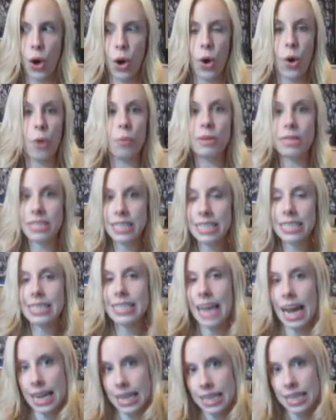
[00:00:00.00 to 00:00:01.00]
Almost
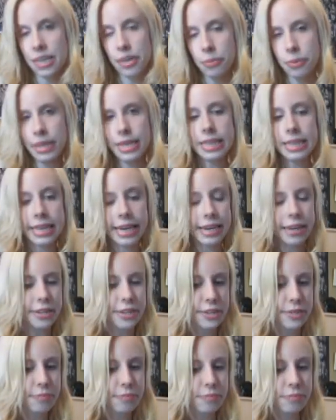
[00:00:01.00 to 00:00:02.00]
exactly a week
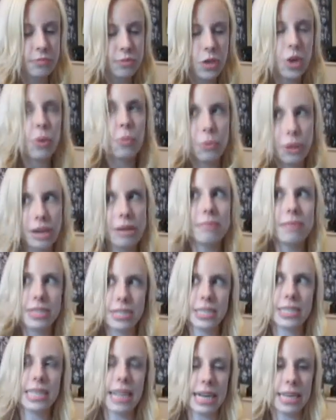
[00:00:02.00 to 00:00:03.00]
later, no, pretty much
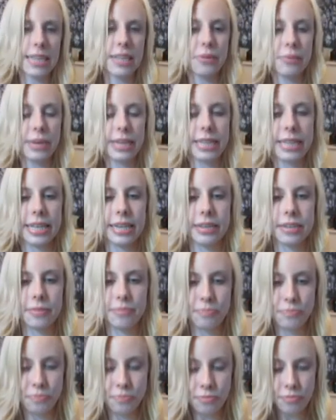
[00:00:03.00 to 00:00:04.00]
exactly a week later,
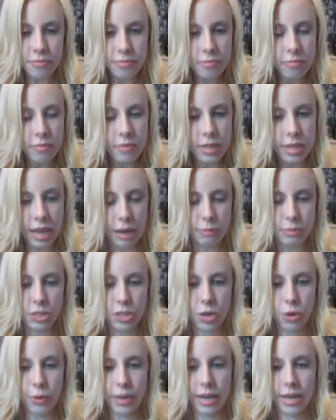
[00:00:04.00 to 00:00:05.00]
I was
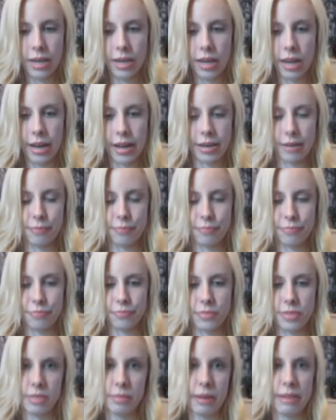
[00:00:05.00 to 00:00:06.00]
going
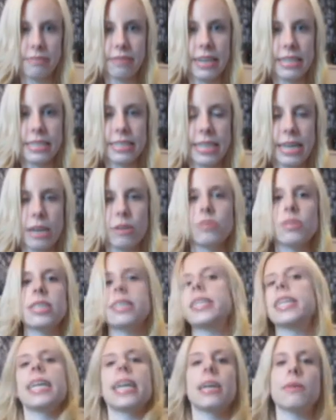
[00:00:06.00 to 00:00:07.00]
to my friend's house
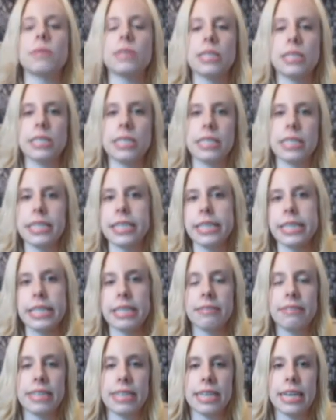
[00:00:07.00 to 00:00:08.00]
and then I was
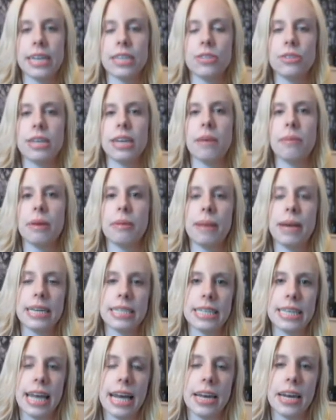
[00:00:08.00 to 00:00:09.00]
leaving the country coming back
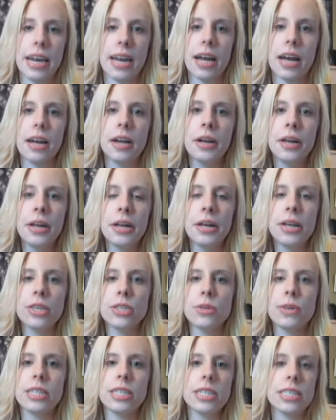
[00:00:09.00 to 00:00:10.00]
to Canada.
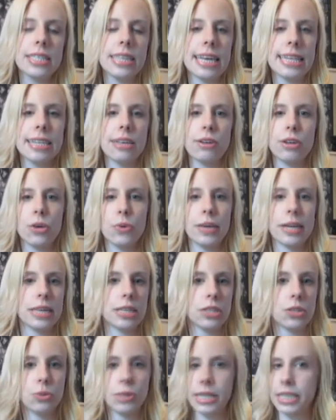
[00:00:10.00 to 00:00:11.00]
So I just sent out a
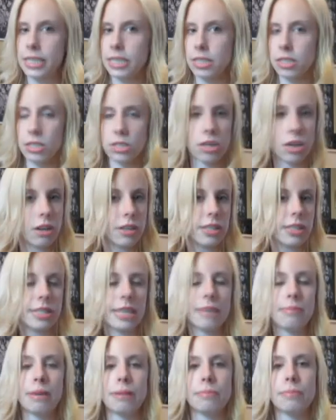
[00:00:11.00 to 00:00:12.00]
quick tweet to all the
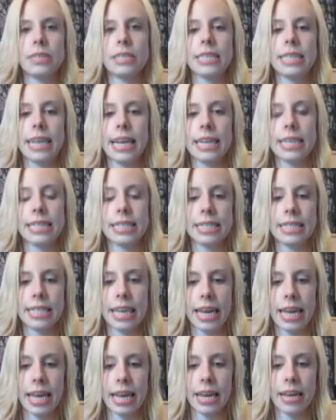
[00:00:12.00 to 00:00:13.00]
same members again
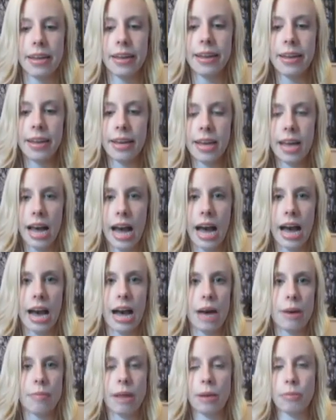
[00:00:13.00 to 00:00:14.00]
saying,
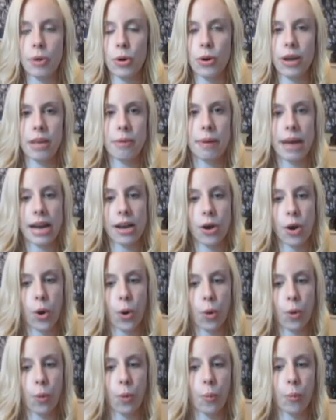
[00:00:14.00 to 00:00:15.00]
I'm going back
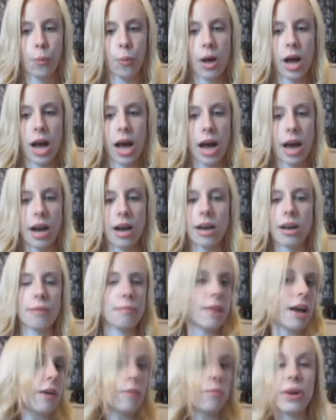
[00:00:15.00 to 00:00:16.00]
home,
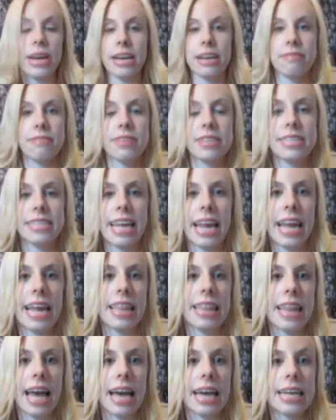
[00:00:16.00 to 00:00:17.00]
I'm waiting for the day
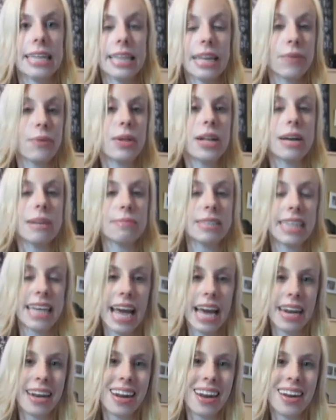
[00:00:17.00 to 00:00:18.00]
that Glay will come to
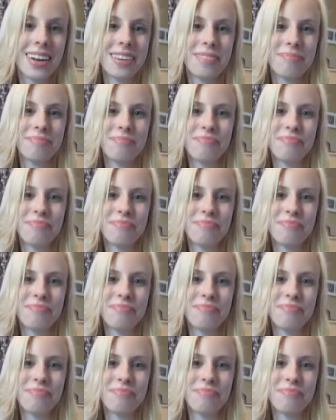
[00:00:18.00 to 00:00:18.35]
Canada.